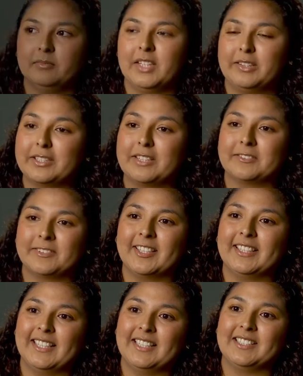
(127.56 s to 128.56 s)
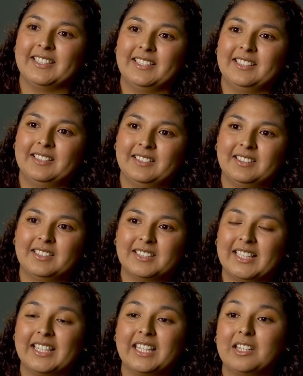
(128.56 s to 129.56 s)
will never forget that day because
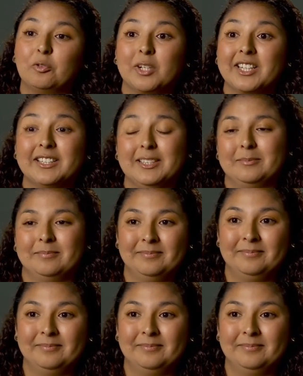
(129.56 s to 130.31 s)
I didn't even want to come.